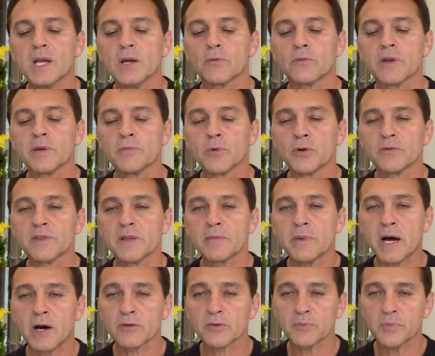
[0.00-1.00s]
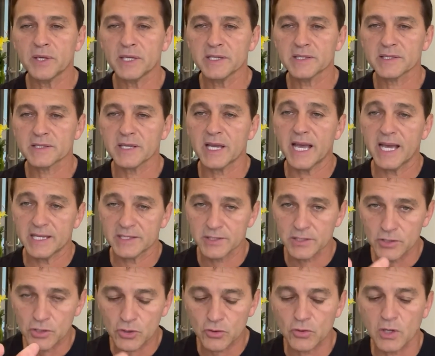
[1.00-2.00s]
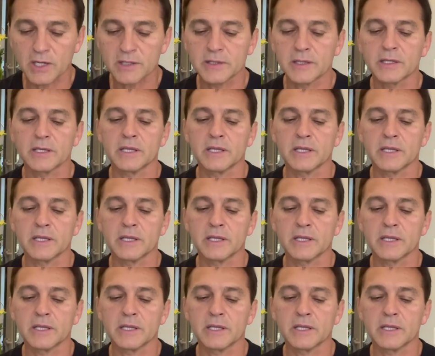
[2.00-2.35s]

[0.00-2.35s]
remove the mouthpiece as instructed